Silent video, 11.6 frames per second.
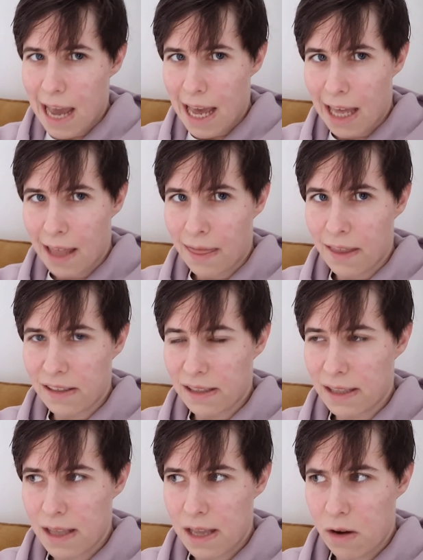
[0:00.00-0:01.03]
and this
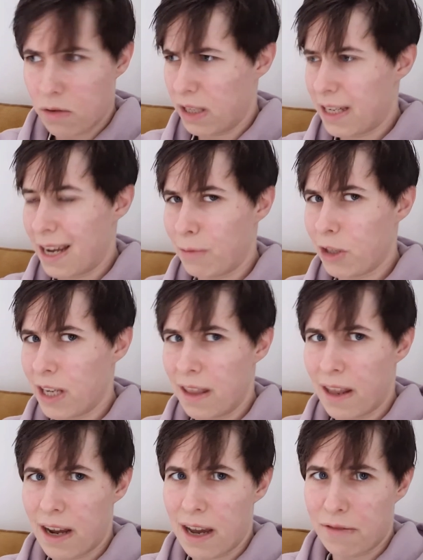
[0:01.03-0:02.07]
is the only time
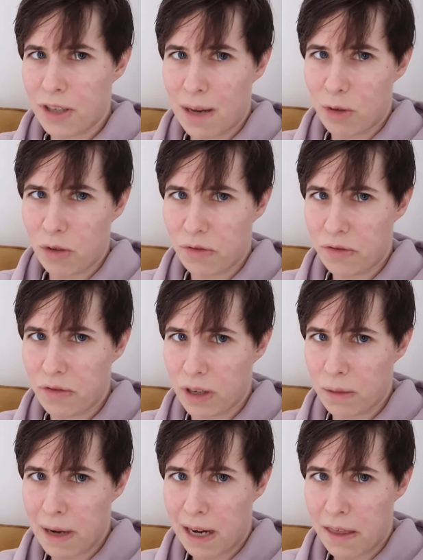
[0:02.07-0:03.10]
today that I have time to
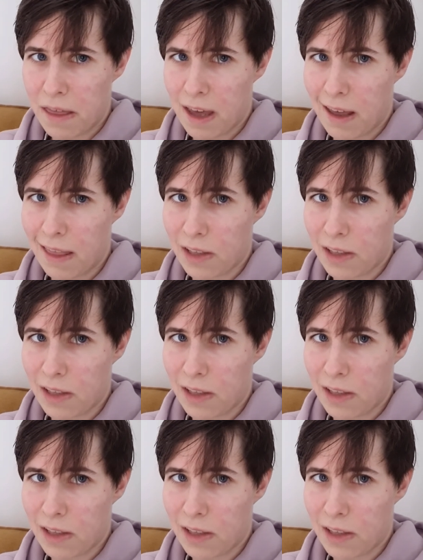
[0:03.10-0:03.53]
film anything.